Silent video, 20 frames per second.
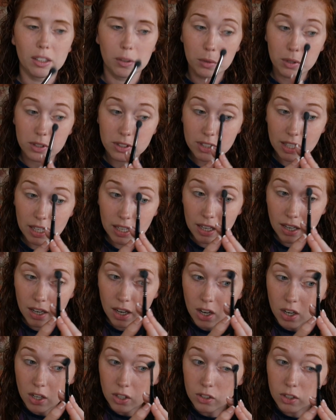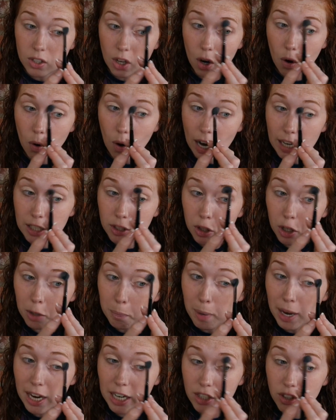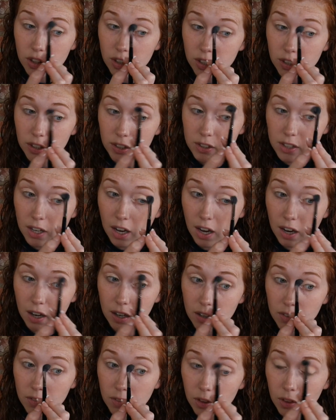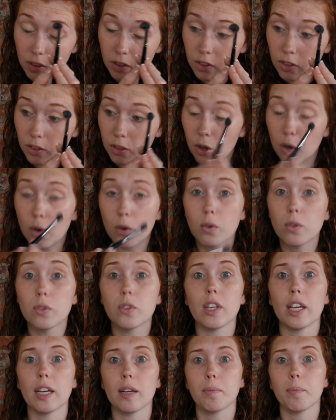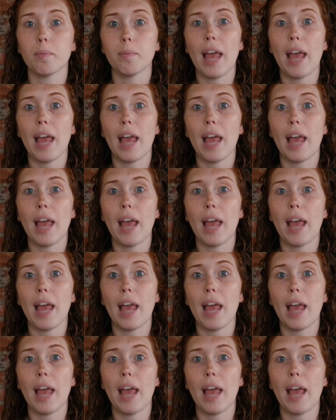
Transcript: we'll see. So I took pictures of those like